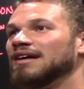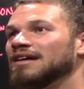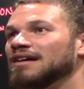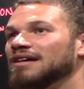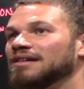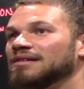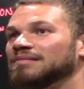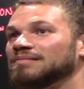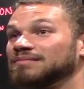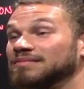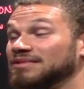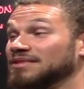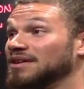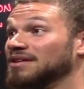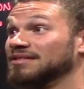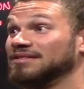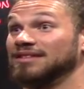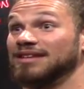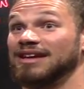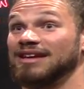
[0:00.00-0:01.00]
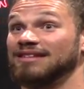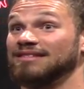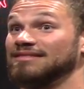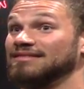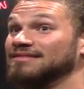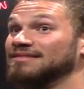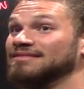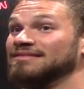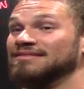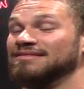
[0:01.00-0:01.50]
Um, so I was like,
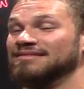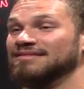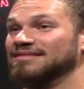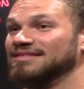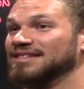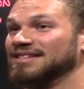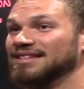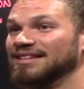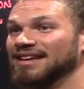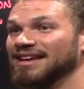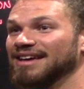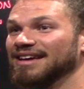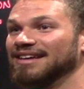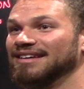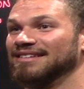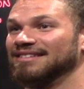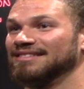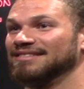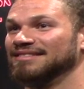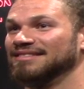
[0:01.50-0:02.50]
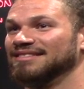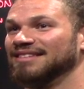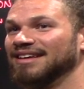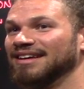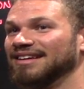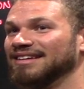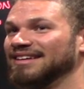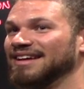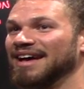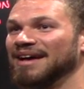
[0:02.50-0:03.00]
yeah,
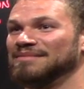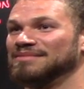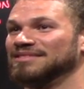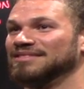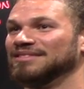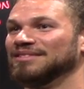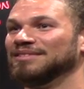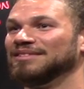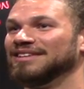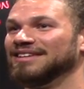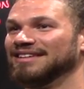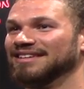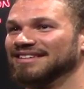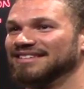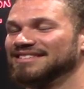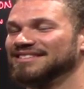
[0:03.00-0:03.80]
like, absolutely.